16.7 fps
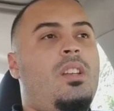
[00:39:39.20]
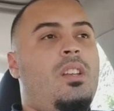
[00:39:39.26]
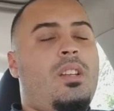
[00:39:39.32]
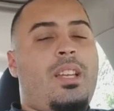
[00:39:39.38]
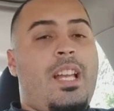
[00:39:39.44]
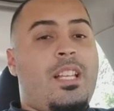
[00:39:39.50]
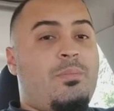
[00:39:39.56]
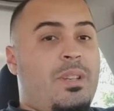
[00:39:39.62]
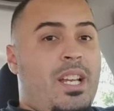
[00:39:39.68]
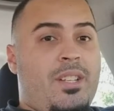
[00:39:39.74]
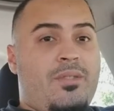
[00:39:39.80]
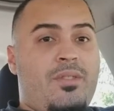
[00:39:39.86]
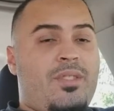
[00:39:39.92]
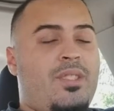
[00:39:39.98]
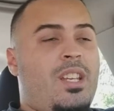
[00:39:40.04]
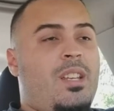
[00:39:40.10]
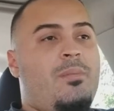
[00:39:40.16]
Cast my Ezra
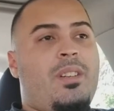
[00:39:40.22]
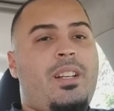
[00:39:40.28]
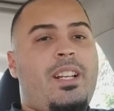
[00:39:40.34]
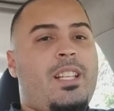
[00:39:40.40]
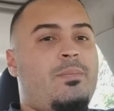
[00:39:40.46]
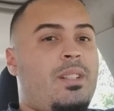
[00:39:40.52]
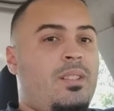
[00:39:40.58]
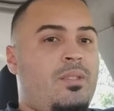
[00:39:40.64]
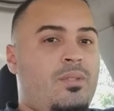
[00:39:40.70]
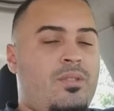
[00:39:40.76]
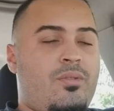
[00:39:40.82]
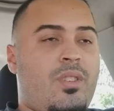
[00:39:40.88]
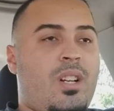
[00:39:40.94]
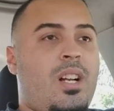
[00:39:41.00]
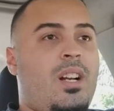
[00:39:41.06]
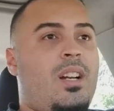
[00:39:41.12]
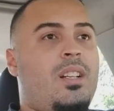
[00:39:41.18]
Saber, cast my Luke's
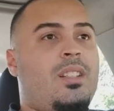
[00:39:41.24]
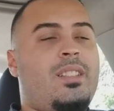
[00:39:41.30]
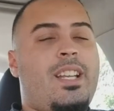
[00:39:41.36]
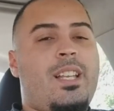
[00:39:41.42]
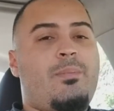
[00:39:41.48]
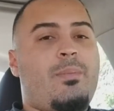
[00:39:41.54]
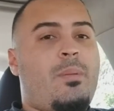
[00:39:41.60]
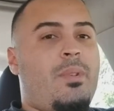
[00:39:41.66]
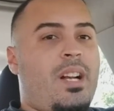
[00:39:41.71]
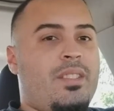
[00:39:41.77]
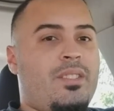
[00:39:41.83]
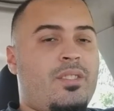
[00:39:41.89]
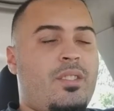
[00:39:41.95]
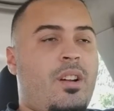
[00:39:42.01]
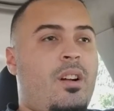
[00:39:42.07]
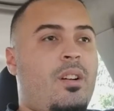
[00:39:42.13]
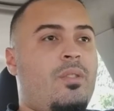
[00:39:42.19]
Rod, cast my Maz's
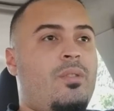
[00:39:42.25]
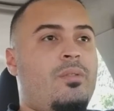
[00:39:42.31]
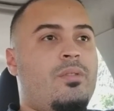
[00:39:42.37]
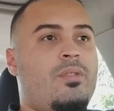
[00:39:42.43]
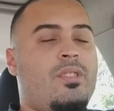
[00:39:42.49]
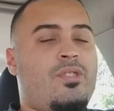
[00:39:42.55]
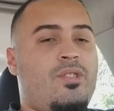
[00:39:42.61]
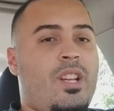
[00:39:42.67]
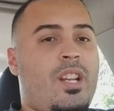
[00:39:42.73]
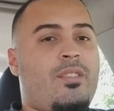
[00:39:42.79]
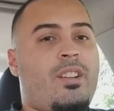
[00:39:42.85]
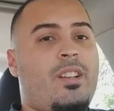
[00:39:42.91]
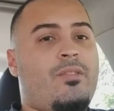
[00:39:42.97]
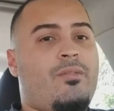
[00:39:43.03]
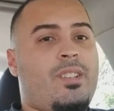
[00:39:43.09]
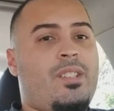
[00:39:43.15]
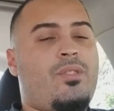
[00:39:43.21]
Goggles, and generate
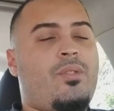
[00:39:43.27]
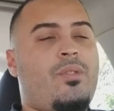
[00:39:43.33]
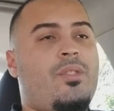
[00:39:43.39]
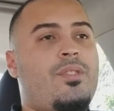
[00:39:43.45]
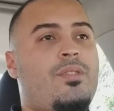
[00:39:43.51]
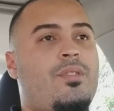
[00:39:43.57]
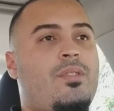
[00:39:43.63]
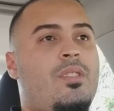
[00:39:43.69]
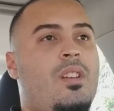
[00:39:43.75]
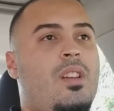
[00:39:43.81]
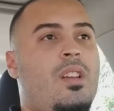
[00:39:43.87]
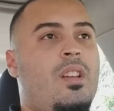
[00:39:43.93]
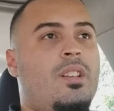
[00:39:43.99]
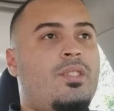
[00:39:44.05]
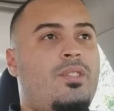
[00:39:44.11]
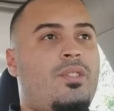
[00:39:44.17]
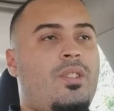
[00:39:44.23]
a resource.
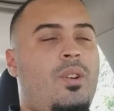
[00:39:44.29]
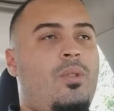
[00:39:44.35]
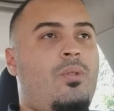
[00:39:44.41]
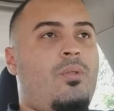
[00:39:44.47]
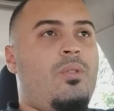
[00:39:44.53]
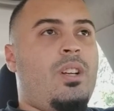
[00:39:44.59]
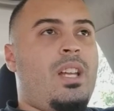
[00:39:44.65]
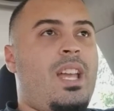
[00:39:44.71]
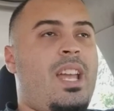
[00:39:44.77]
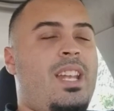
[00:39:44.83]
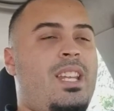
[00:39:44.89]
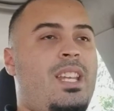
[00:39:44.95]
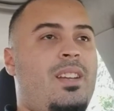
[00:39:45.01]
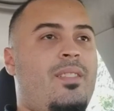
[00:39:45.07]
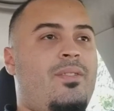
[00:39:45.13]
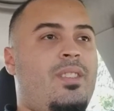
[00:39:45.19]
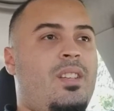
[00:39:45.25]
So
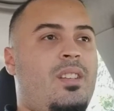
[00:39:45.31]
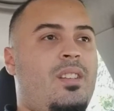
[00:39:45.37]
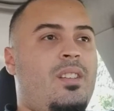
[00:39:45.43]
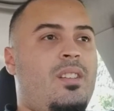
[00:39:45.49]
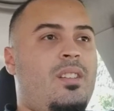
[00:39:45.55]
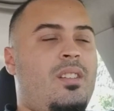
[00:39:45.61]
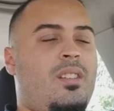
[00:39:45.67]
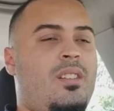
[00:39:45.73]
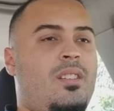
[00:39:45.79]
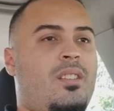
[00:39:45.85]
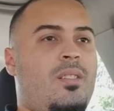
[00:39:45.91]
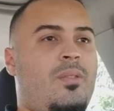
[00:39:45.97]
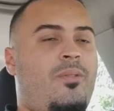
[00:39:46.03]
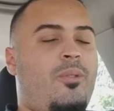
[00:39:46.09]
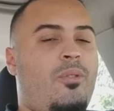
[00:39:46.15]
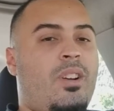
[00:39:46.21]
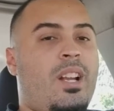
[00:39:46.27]
any of the
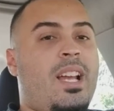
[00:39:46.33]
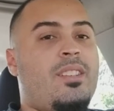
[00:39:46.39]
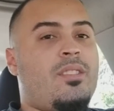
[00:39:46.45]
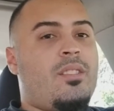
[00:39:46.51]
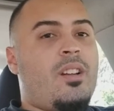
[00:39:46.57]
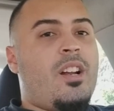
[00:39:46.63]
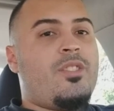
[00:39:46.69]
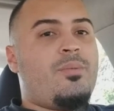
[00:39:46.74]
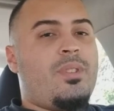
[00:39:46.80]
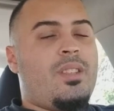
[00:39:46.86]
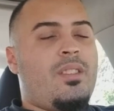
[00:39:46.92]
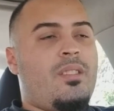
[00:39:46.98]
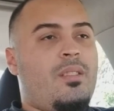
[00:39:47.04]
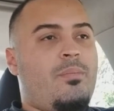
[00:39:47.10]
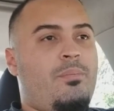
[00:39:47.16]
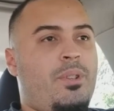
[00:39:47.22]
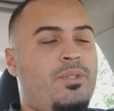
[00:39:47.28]
4 dice starts with
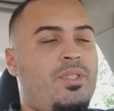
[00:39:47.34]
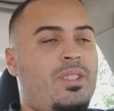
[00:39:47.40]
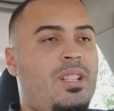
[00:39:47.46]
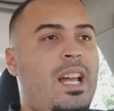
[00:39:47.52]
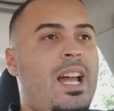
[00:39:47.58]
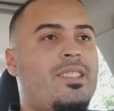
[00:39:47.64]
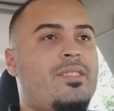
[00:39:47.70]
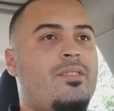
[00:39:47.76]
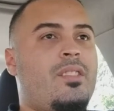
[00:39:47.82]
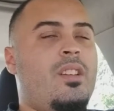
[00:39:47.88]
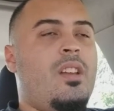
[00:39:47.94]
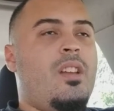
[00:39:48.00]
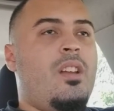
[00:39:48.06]
Built to Last